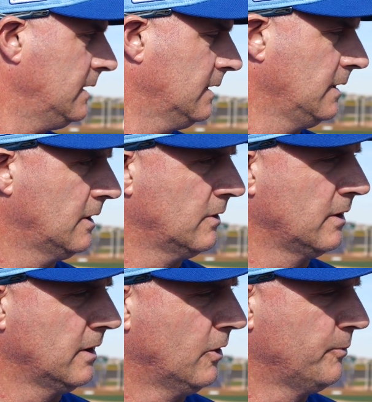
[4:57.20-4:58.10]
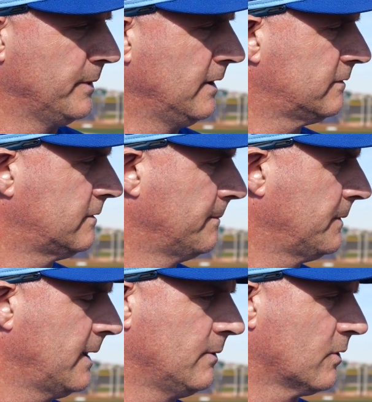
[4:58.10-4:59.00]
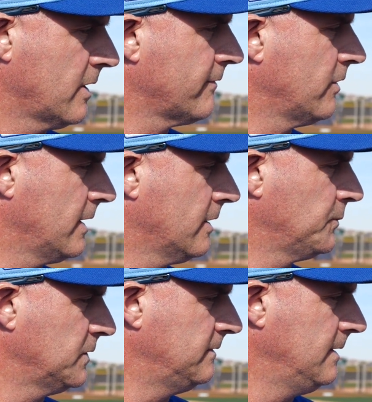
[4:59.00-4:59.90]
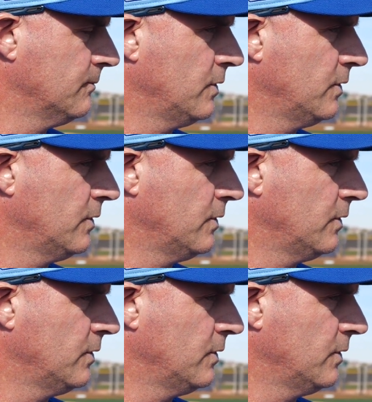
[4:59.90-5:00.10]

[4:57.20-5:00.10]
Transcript: and openness to play wherever to help the team